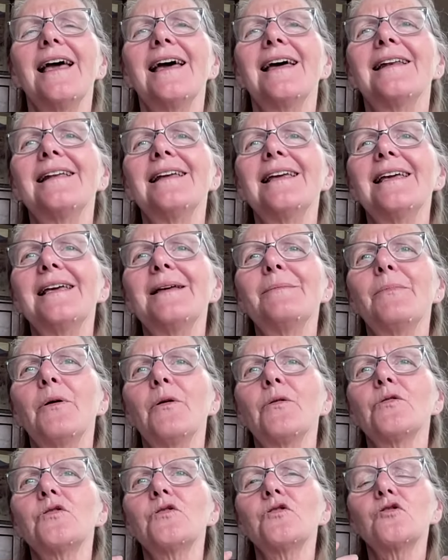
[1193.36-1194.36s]
And it
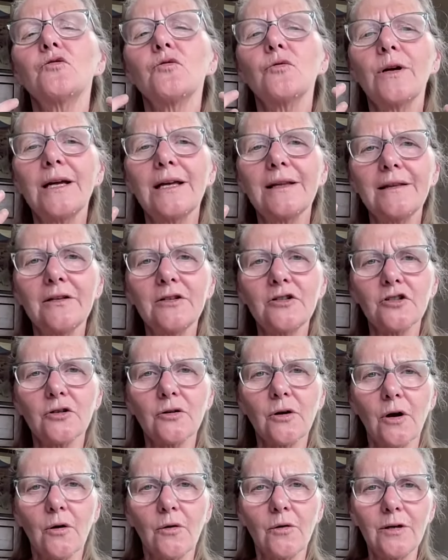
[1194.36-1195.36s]
both strengthens
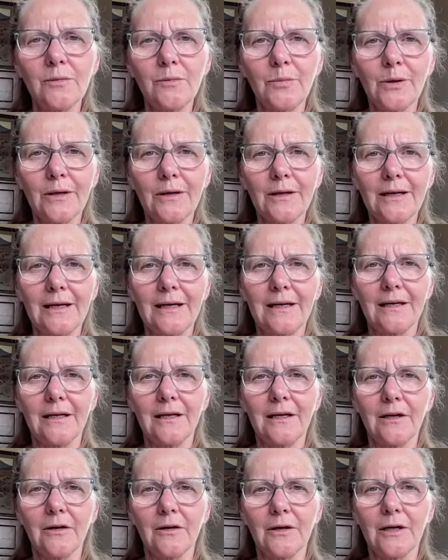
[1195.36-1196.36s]
your own ability to
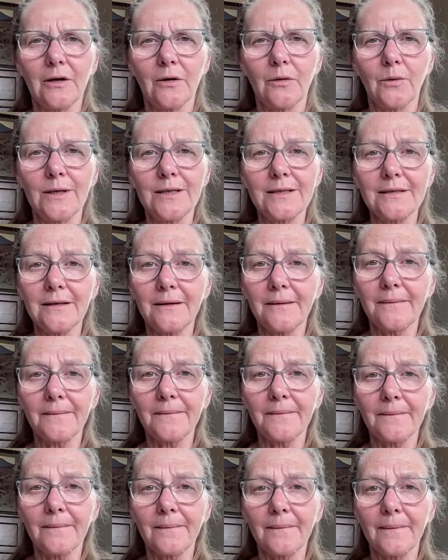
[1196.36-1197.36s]
hear inner wisdom,